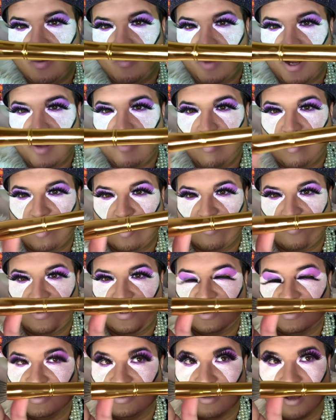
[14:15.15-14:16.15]
by
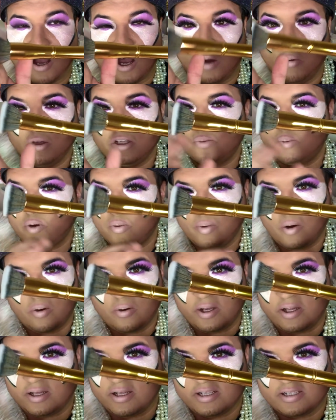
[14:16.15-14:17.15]
Morphe. She's always
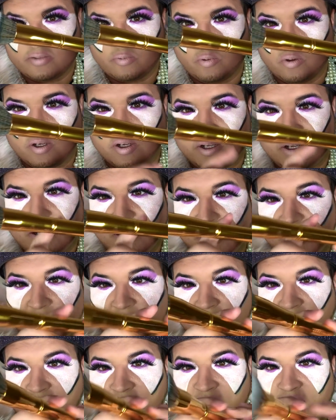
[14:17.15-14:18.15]
promoting this one.
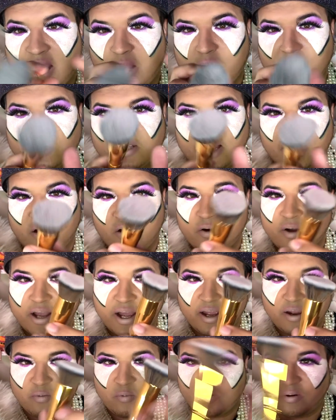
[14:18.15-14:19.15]
And I was like,
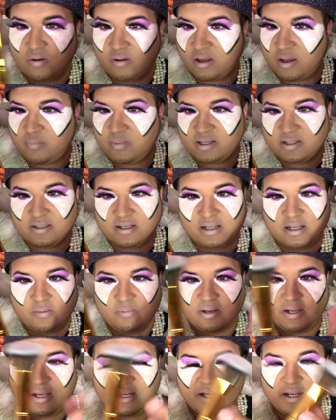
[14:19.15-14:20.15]
okay, well, let me see. Let
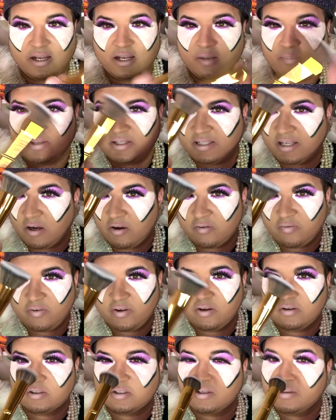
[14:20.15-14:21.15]
me get it. Let me see how it
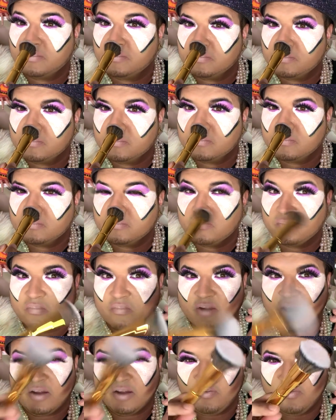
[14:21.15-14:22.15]
feels.
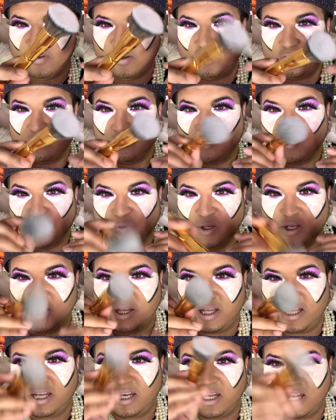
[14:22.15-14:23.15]
It feels
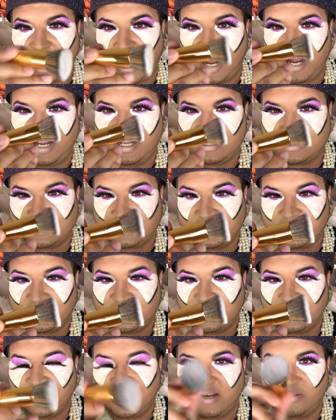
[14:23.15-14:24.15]
really light
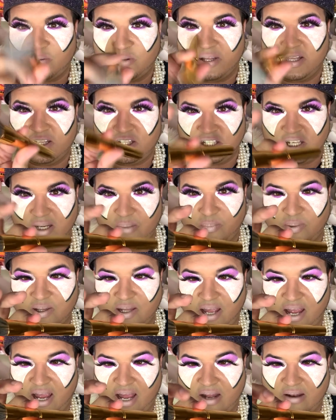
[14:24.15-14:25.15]
and really cheap in
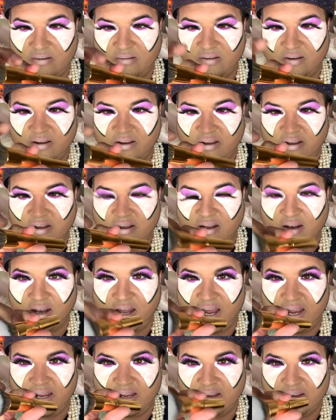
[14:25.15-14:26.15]
the hand.
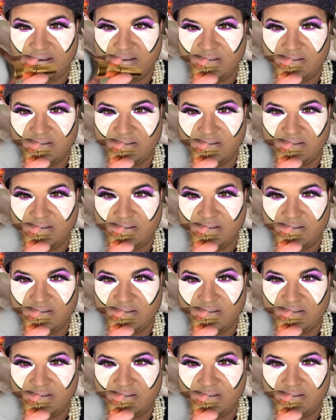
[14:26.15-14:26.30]
Like,